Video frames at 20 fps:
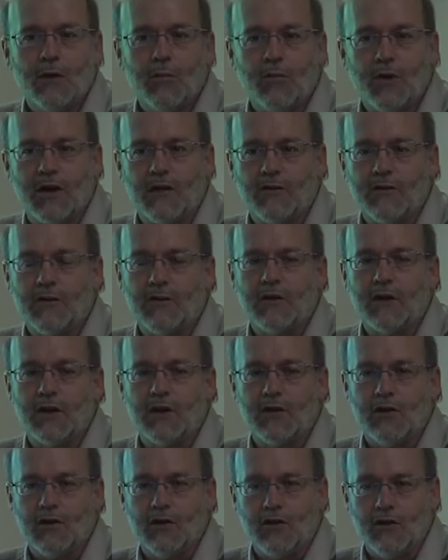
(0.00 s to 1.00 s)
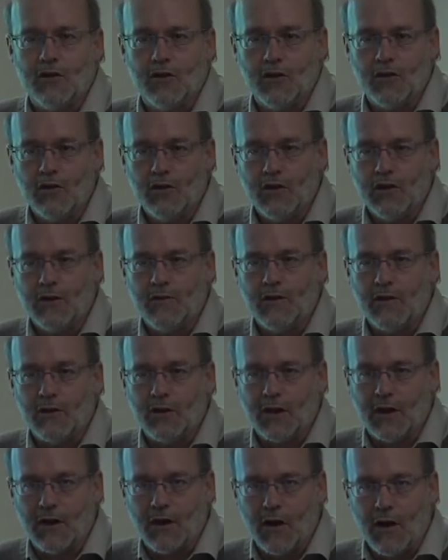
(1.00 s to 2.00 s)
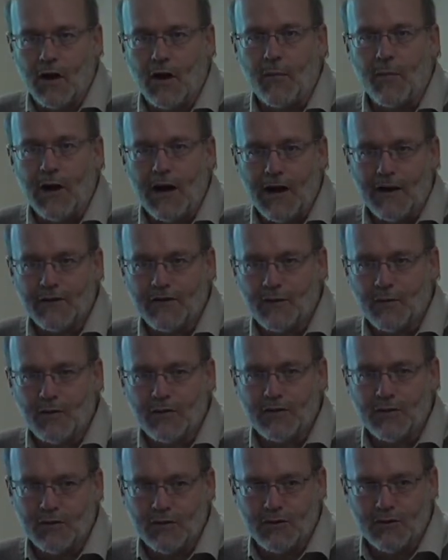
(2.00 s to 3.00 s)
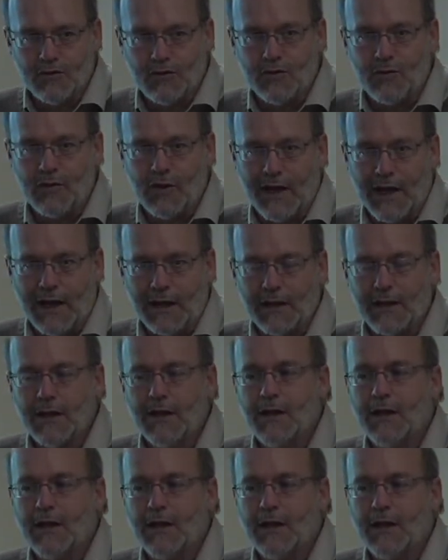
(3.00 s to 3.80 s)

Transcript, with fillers: But if you can at all possible do that,